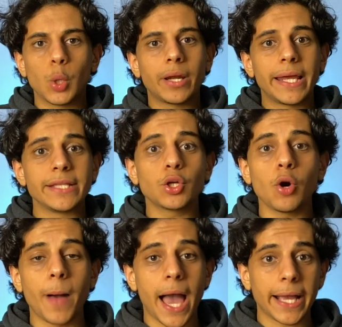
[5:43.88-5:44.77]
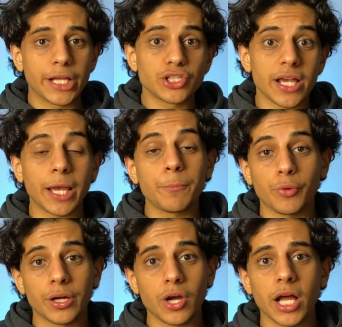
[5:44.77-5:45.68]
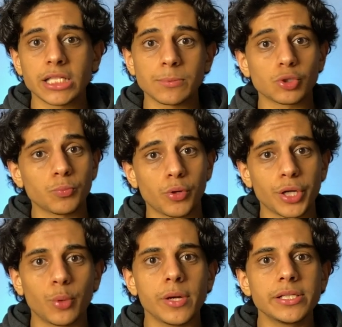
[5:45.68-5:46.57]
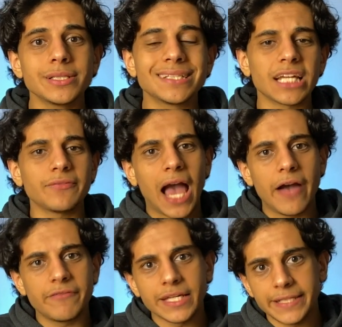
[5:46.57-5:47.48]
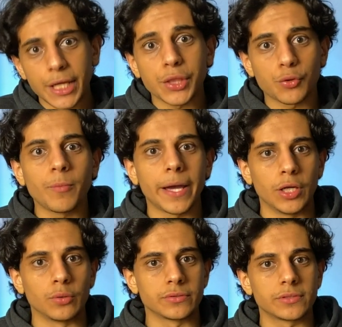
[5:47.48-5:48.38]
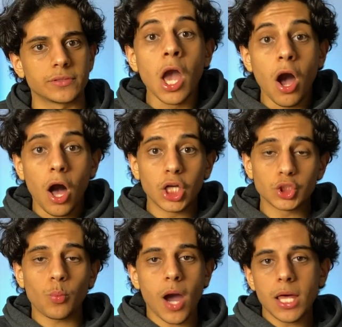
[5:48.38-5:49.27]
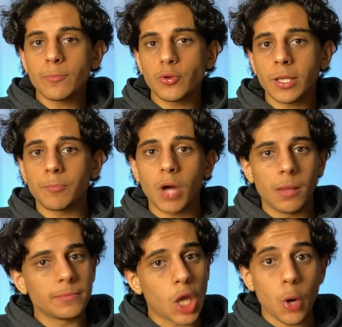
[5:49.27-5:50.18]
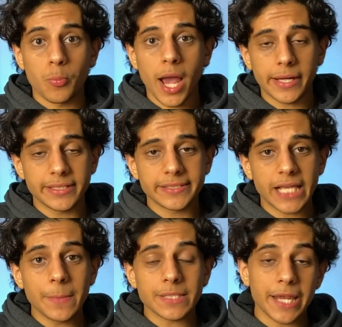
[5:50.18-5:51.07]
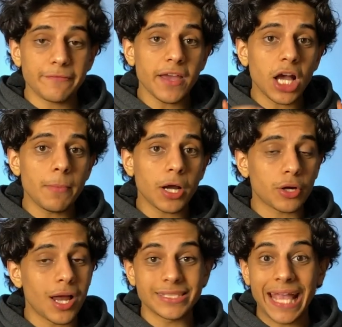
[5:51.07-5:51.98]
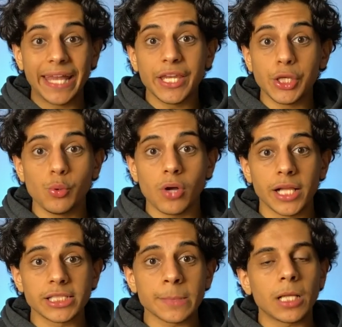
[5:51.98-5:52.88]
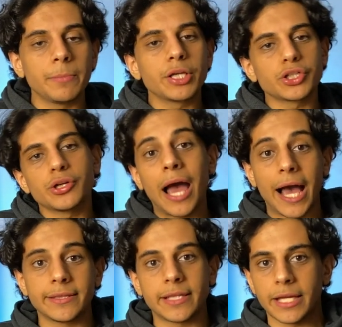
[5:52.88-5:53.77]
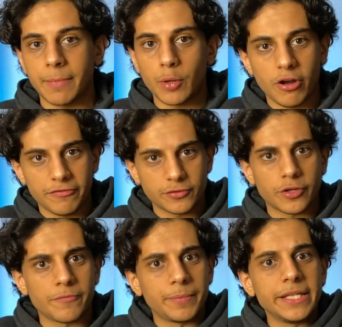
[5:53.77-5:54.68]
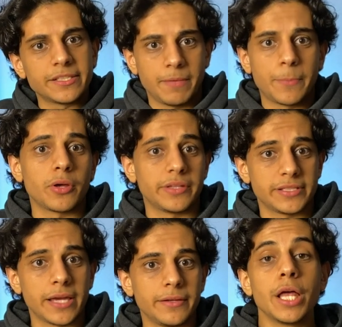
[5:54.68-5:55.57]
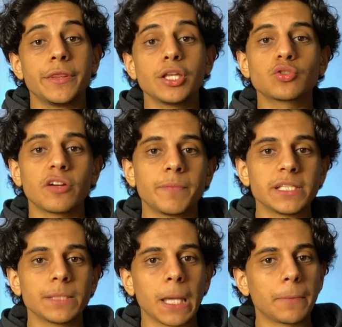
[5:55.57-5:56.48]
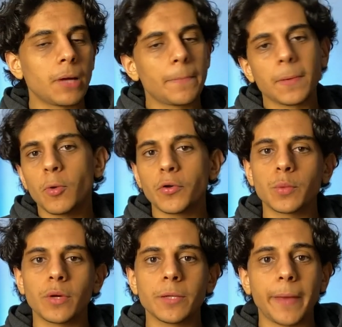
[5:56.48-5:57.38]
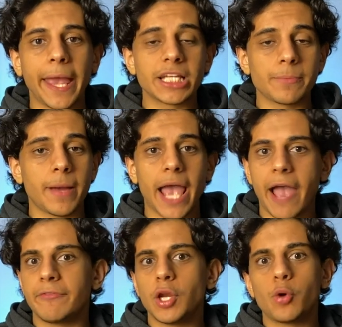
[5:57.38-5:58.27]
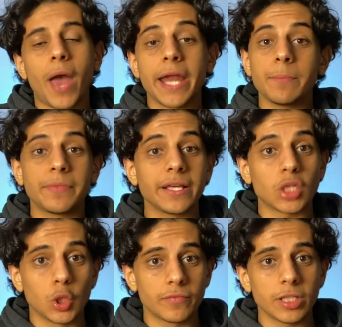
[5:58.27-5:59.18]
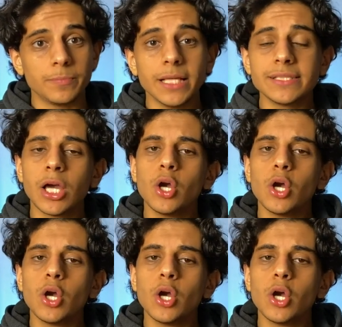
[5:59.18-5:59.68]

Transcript: when I need to go back and check important concepts or important equations instead of having to dig through my notes. Also, while I'm doing the problem set or practice exams, if I come across any new concept, I'll make sure to add that in my rough sort of piece of paper on the side. This rough piece of paper might be more than one page and might have, you know, random things all over the place,